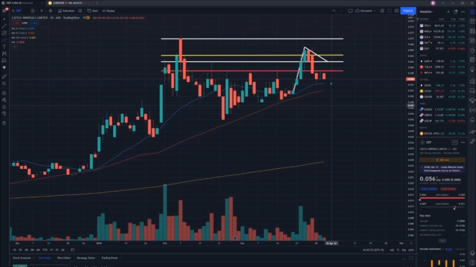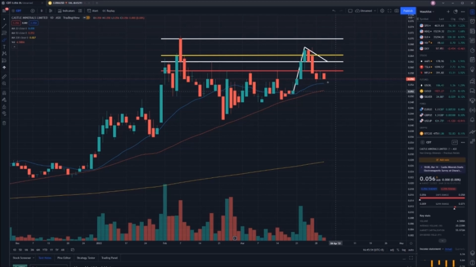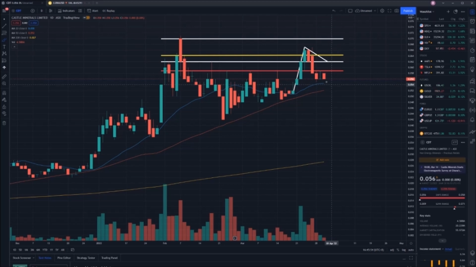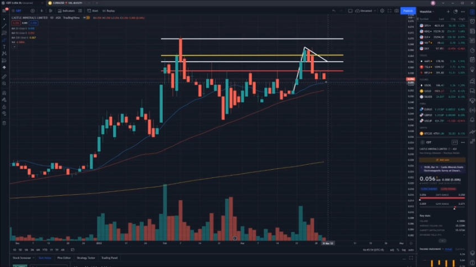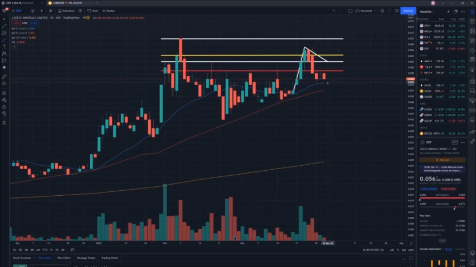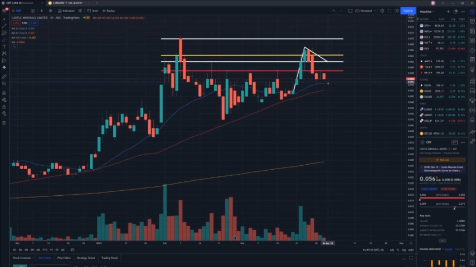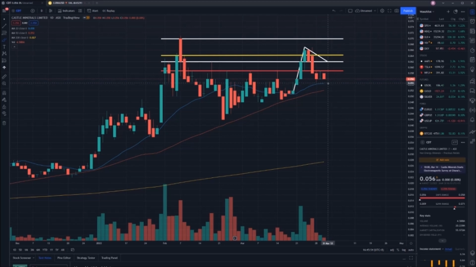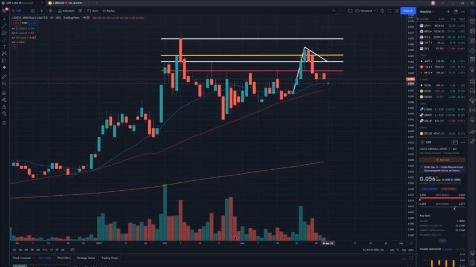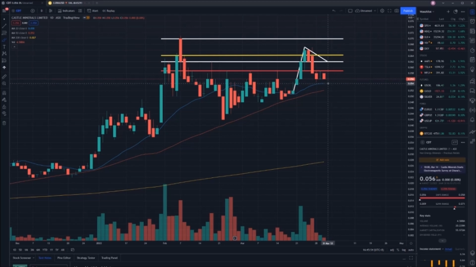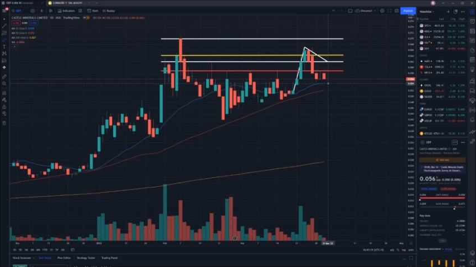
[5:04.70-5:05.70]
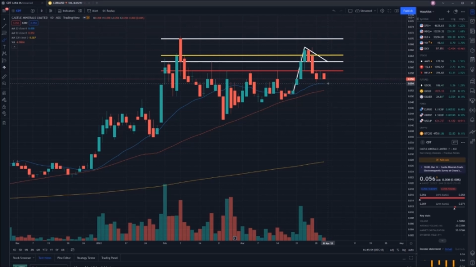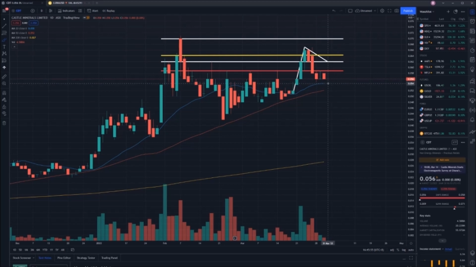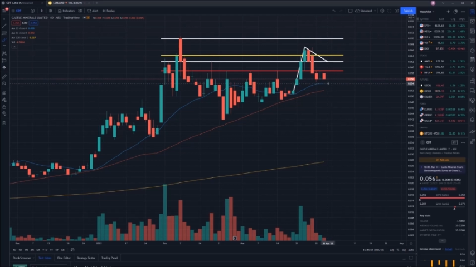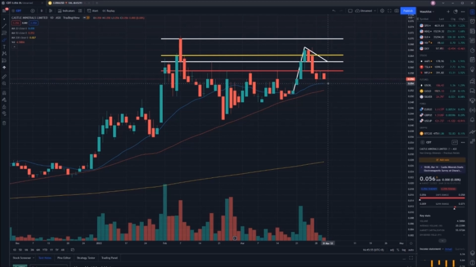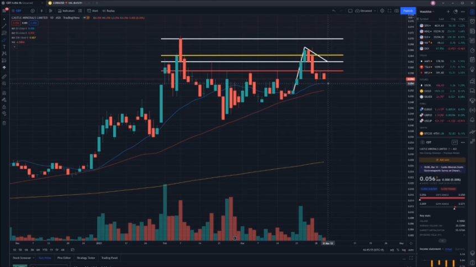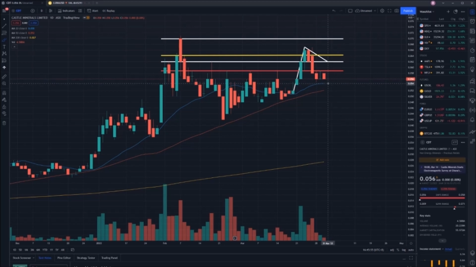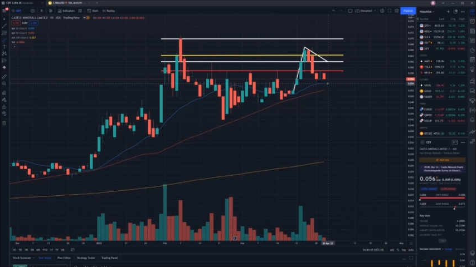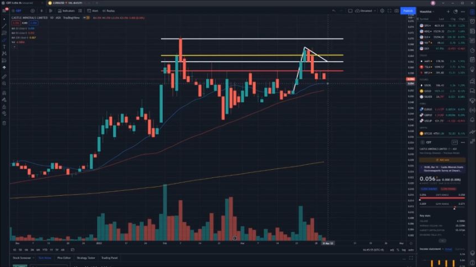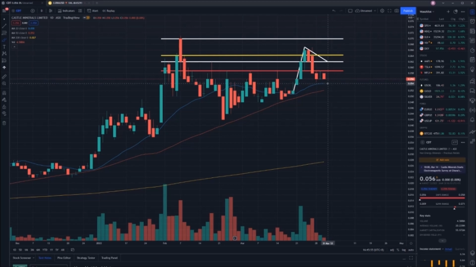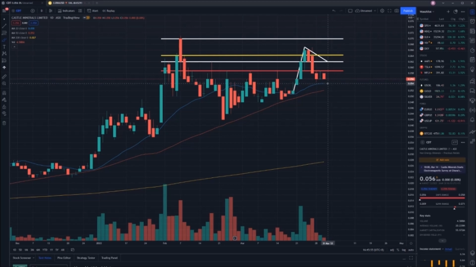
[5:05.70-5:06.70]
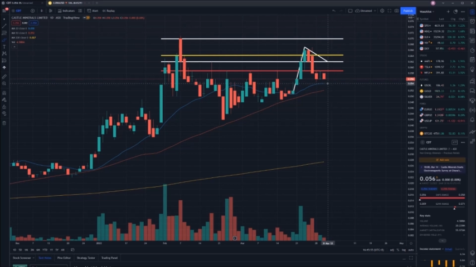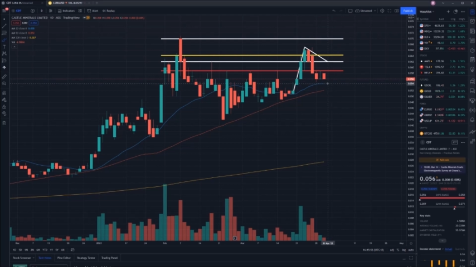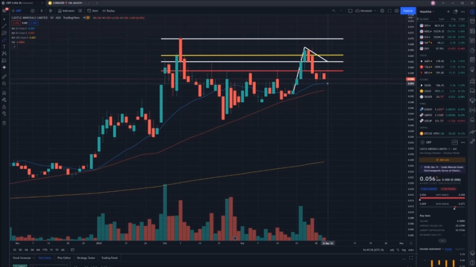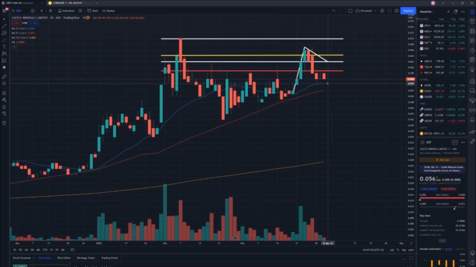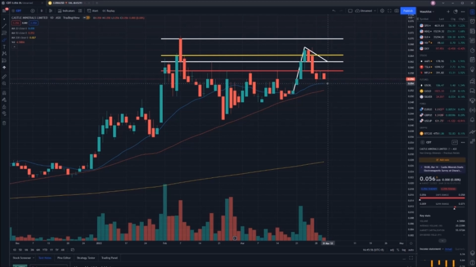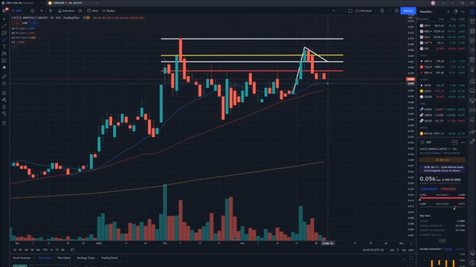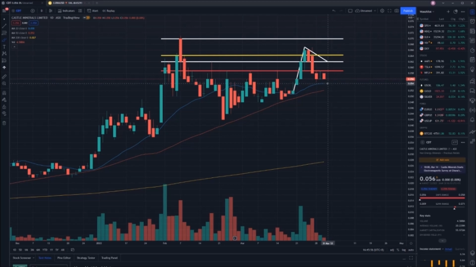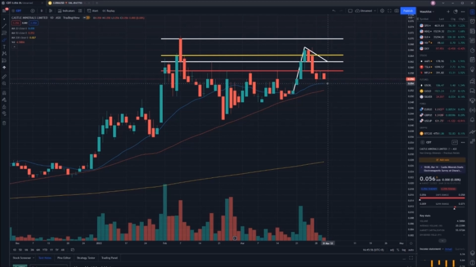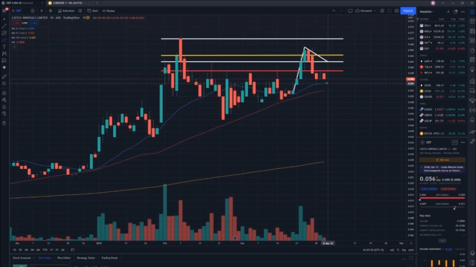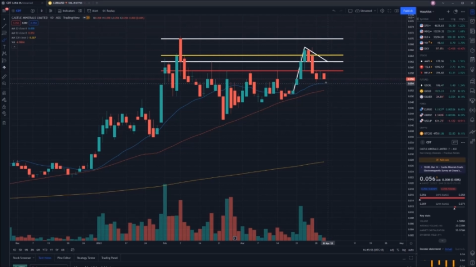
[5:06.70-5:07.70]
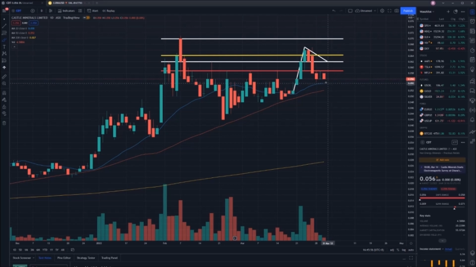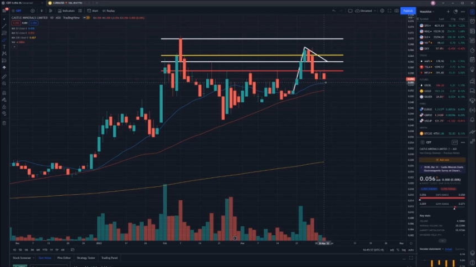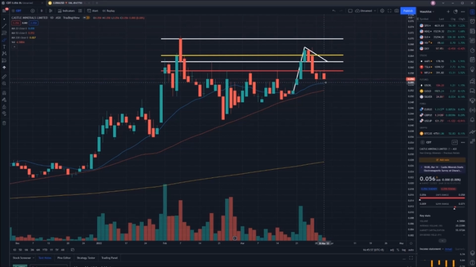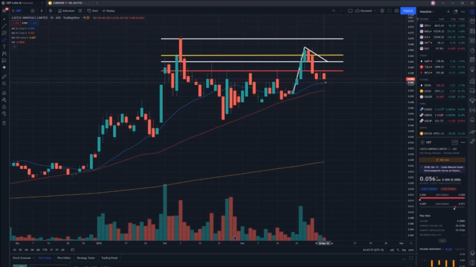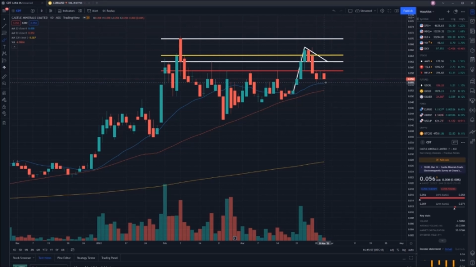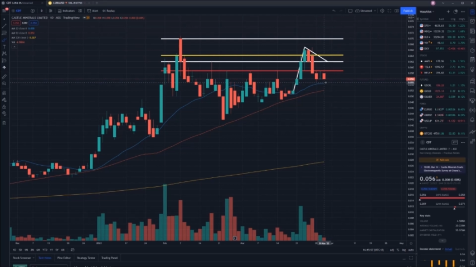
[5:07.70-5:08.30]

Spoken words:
Nobody's mouth can be seen.